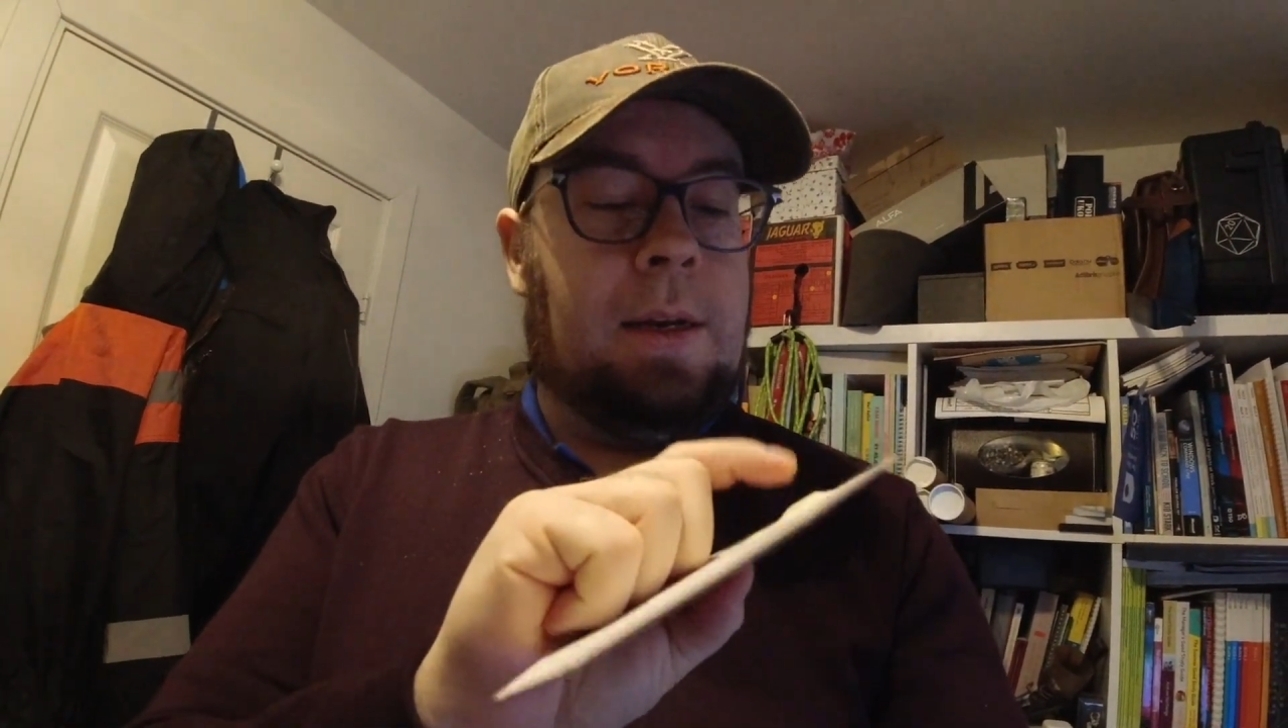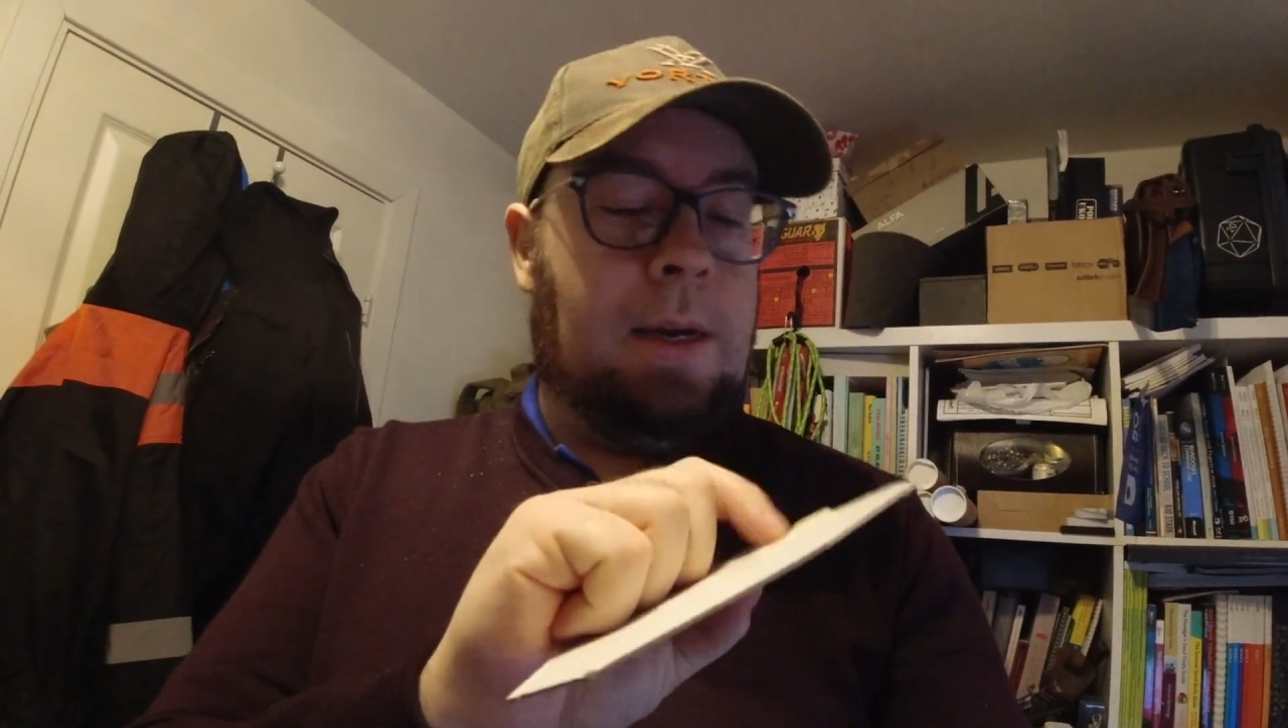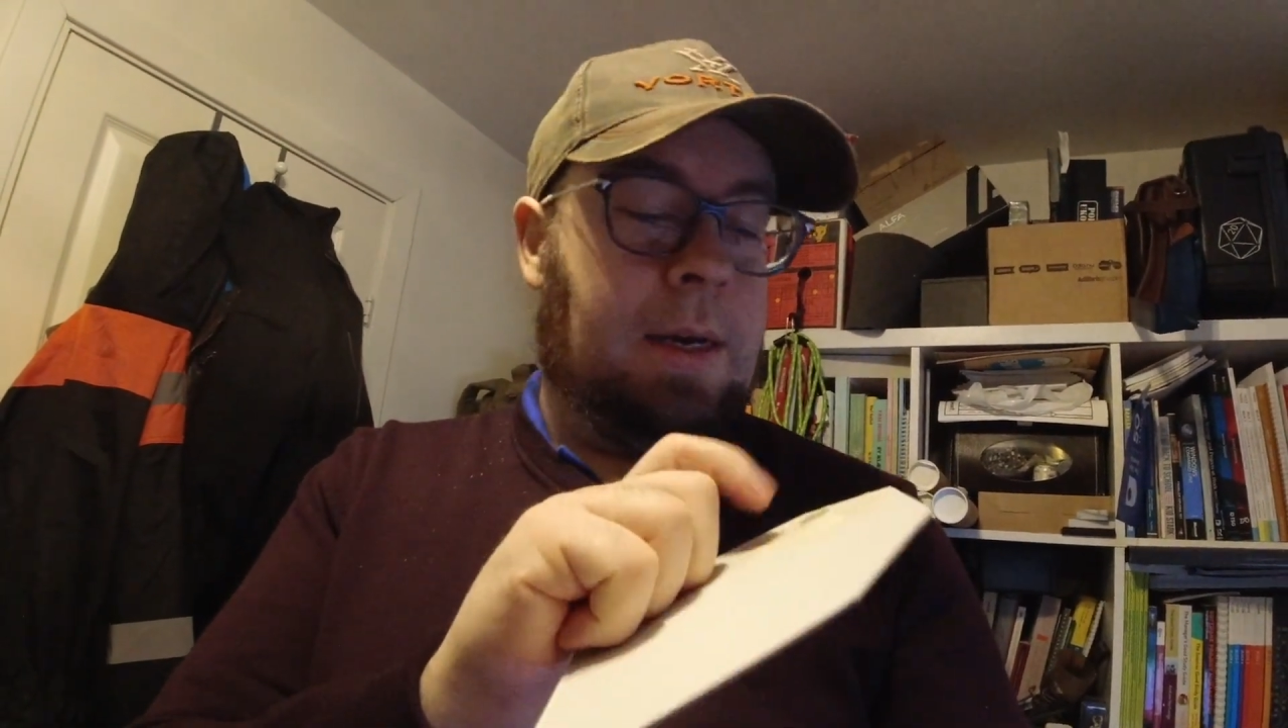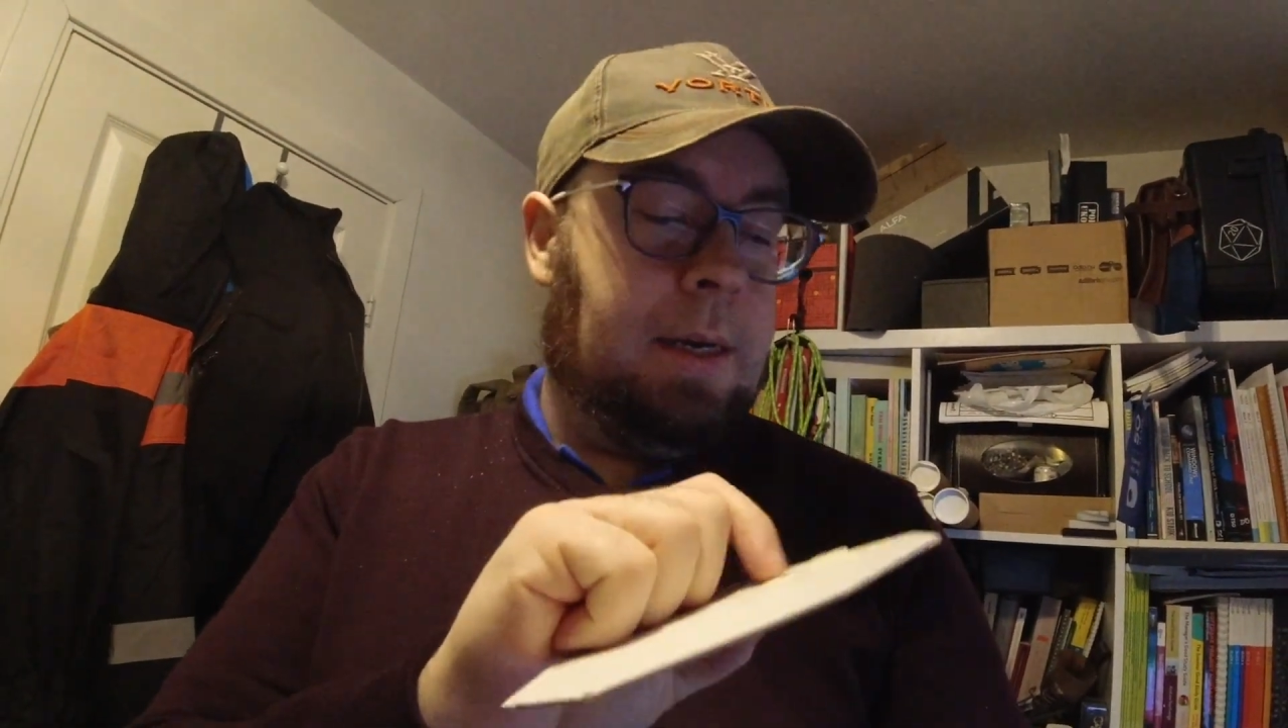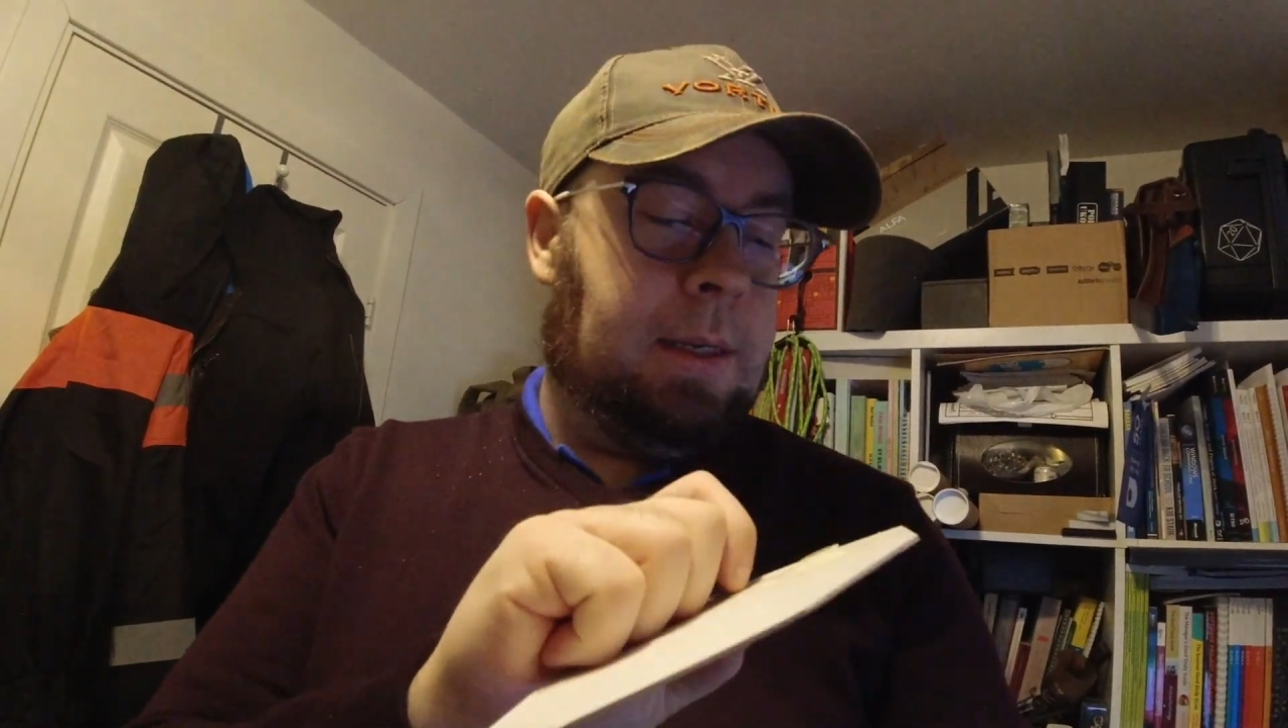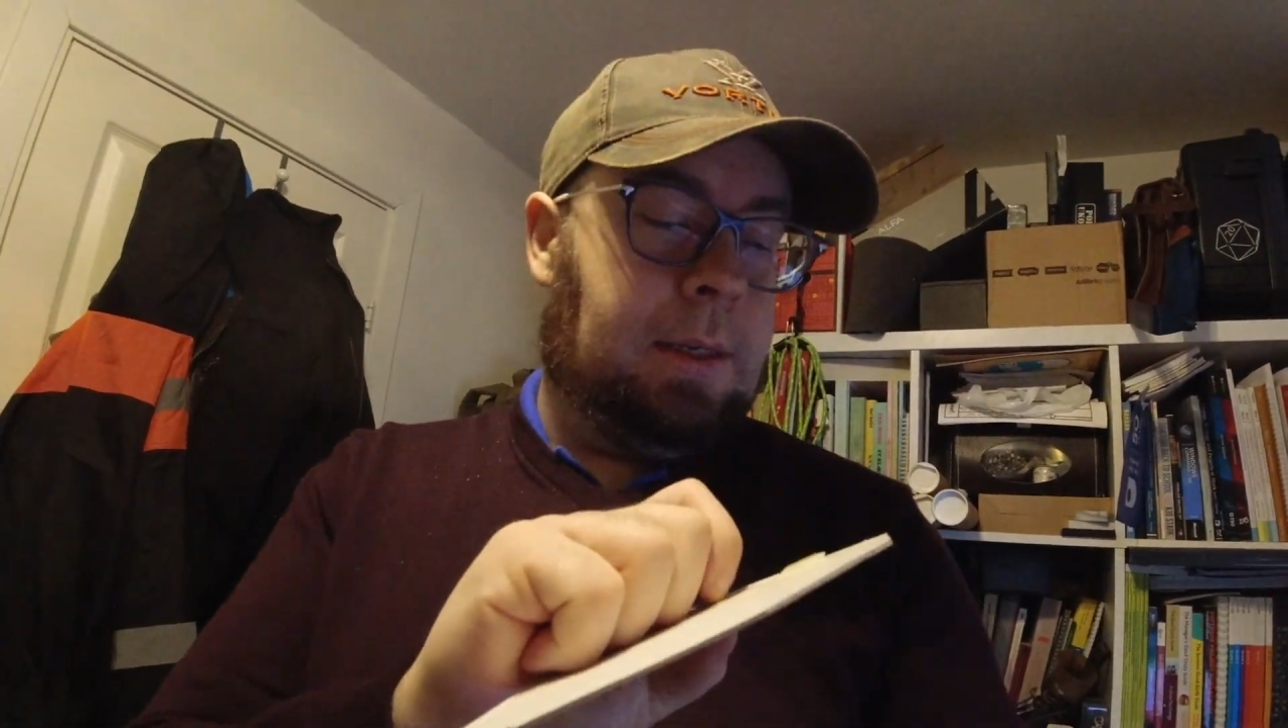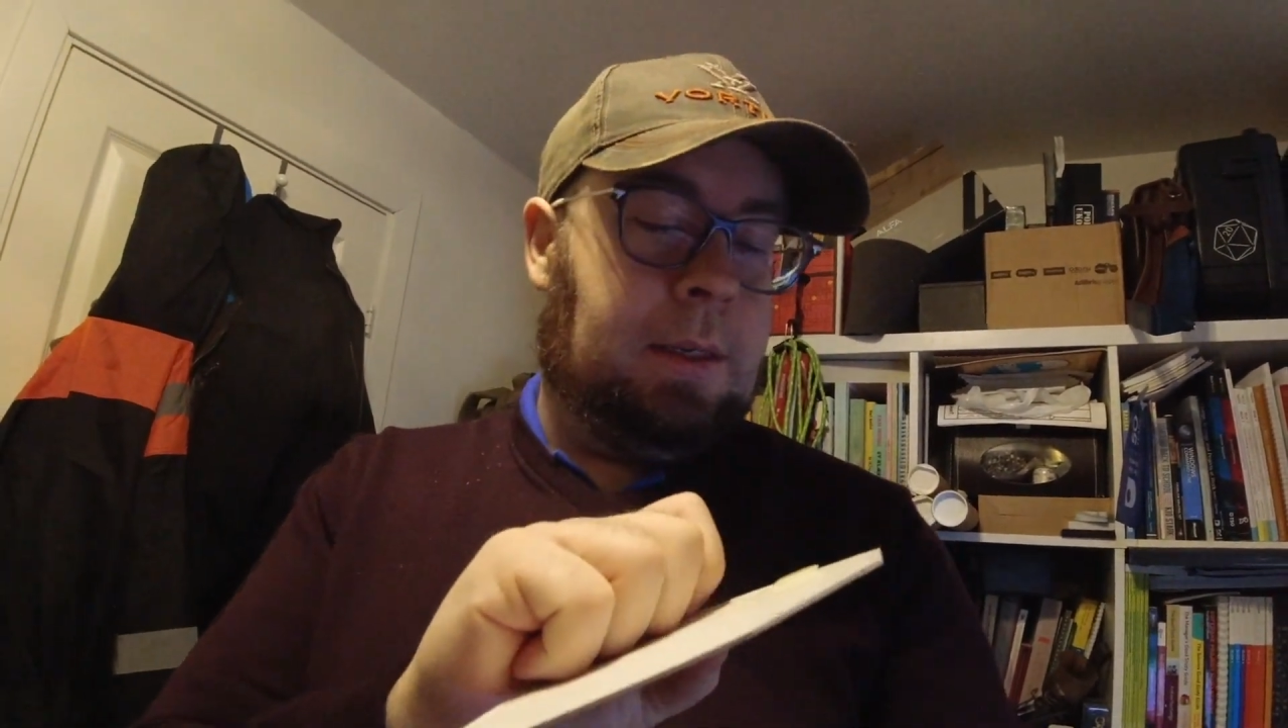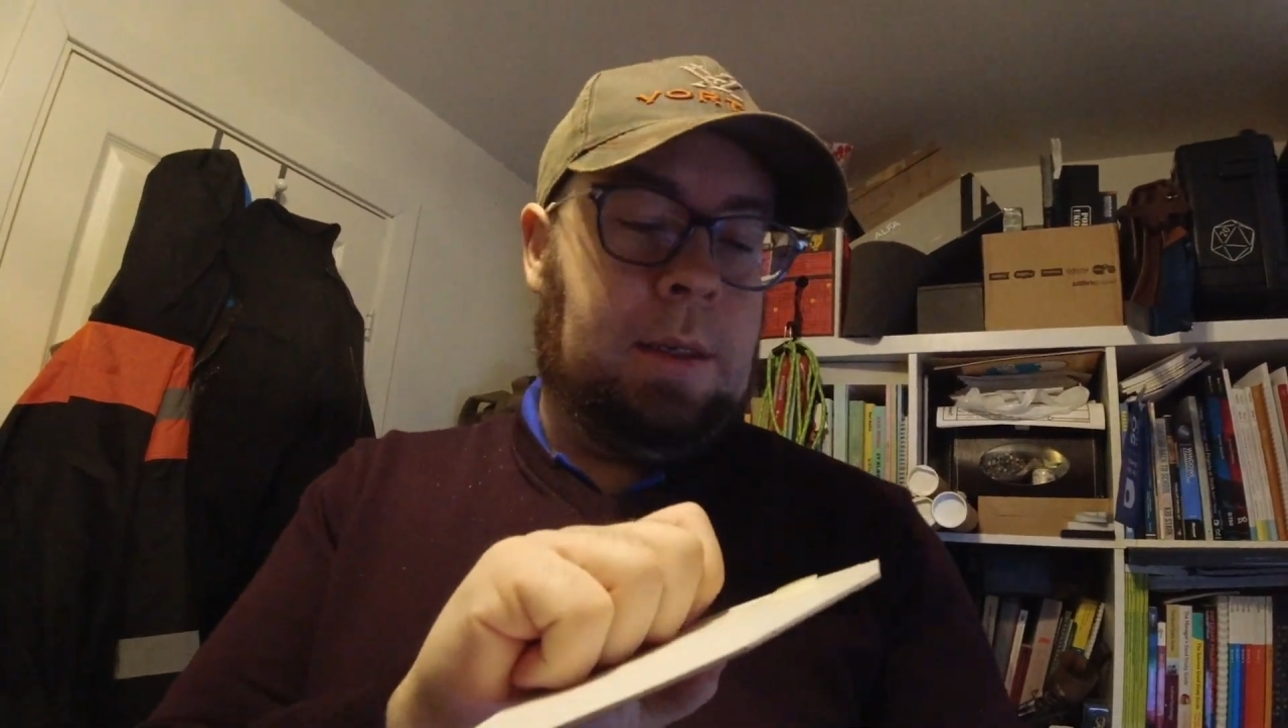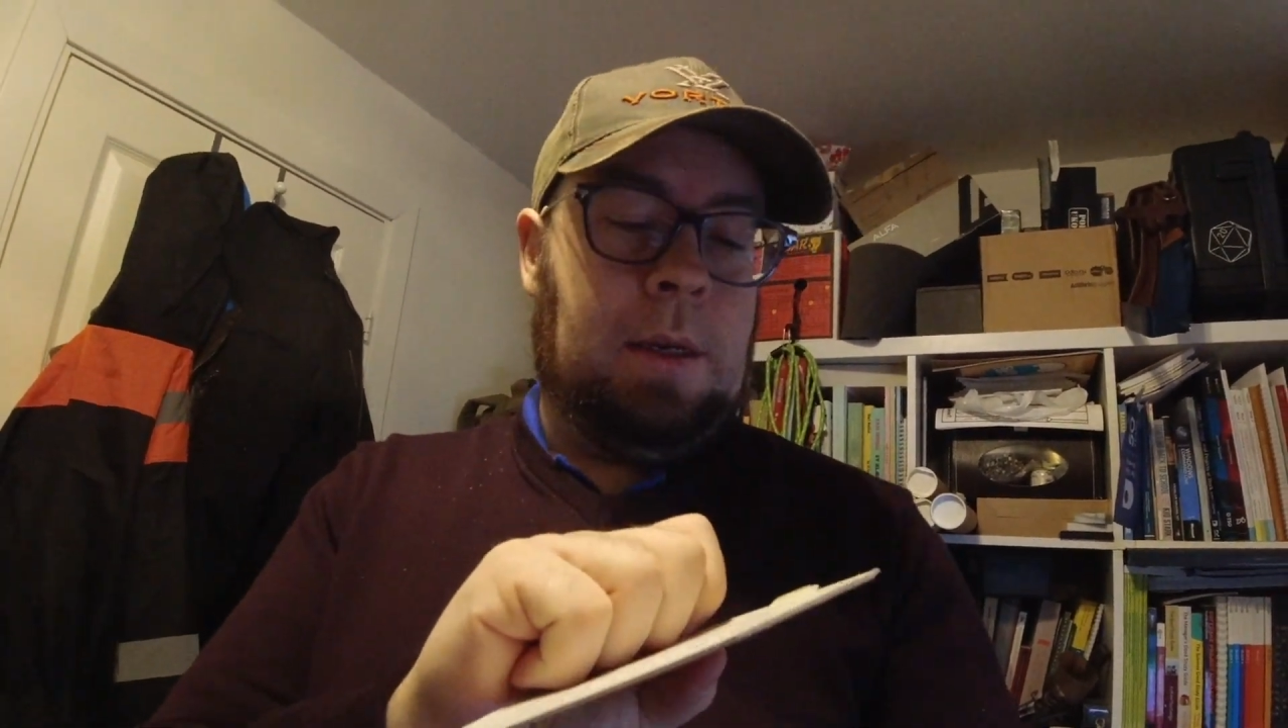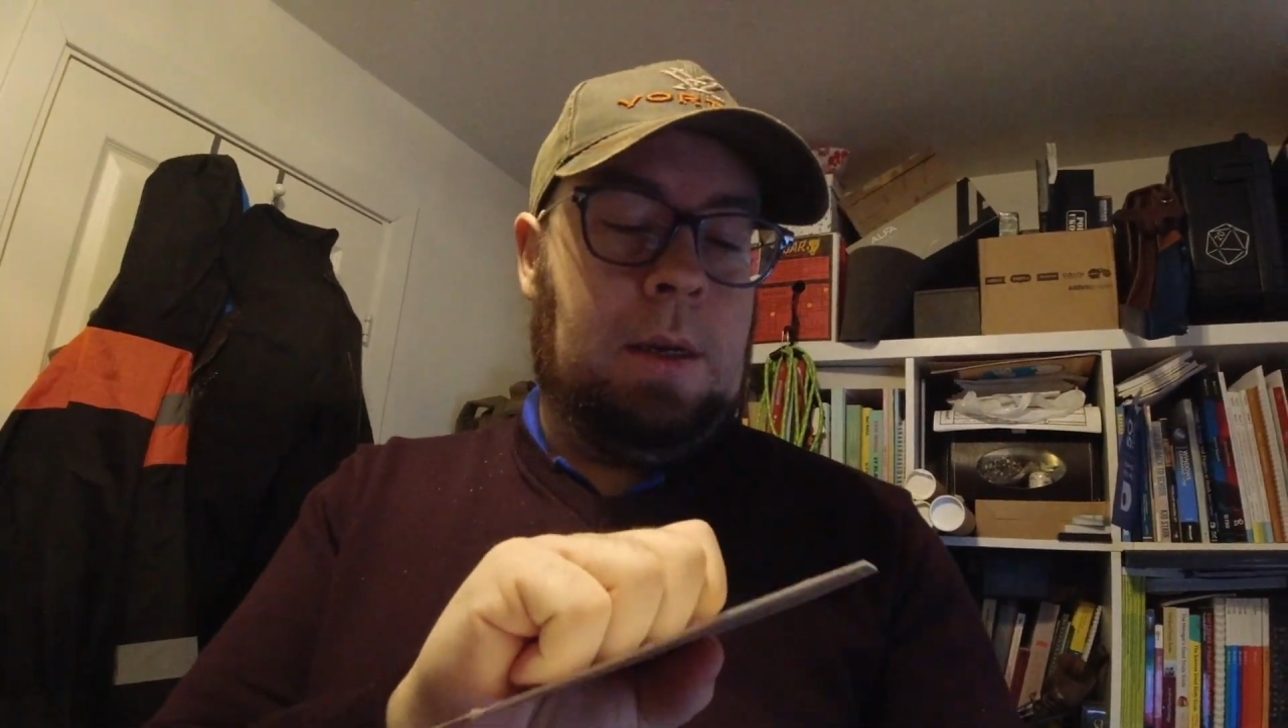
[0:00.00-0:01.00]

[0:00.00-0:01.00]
is...